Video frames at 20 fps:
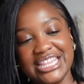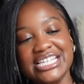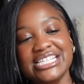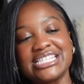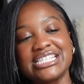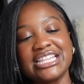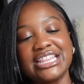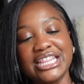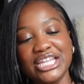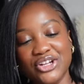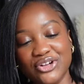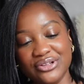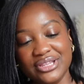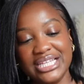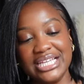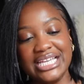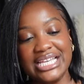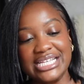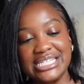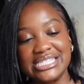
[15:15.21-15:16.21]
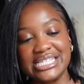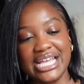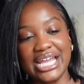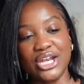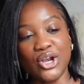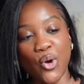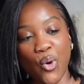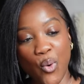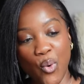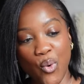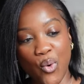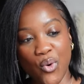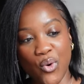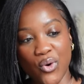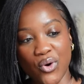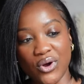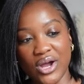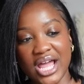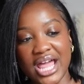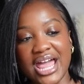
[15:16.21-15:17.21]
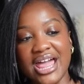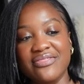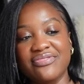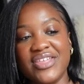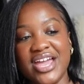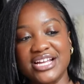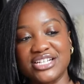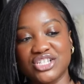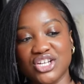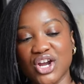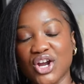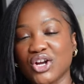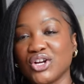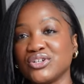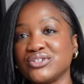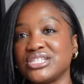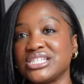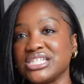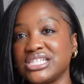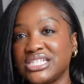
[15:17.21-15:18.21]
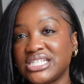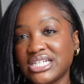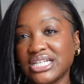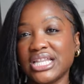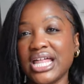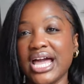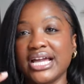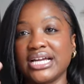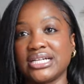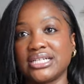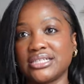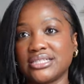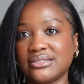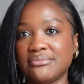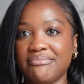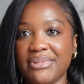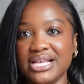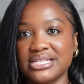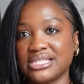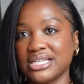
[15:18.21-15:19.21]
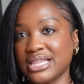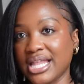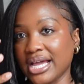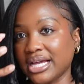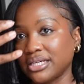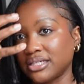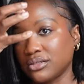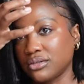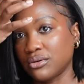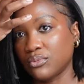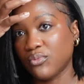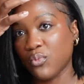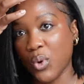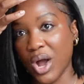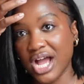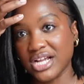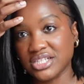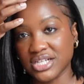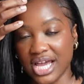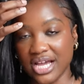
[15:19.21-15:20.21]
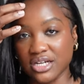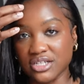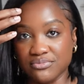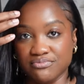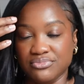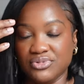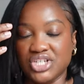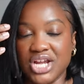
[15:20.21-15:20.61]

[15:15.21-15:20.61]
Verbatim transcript: This literally is an oil that turns into like a, basically like a wash, like a